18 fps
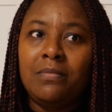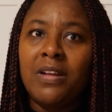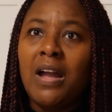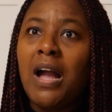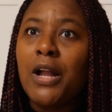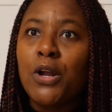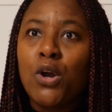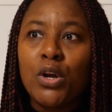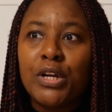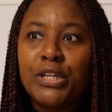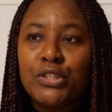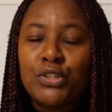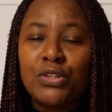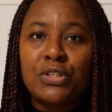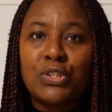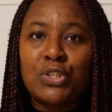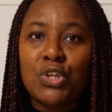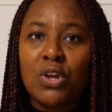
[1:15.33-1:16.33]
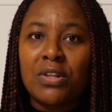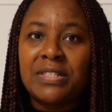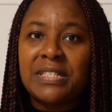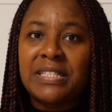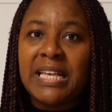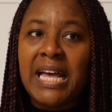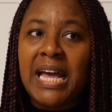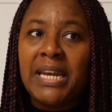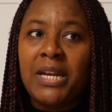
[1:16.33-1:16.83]
I got into the
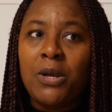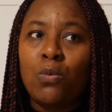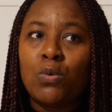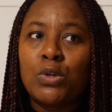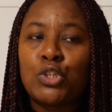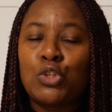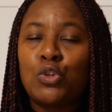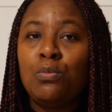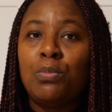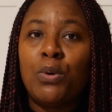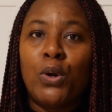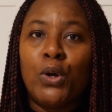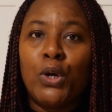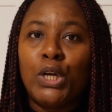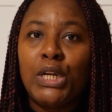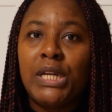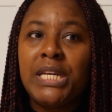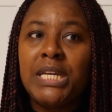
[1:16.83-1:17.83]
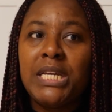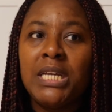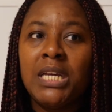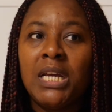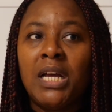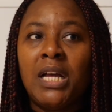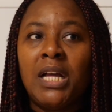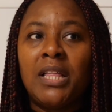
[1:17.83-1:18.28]
sunset, it was super early.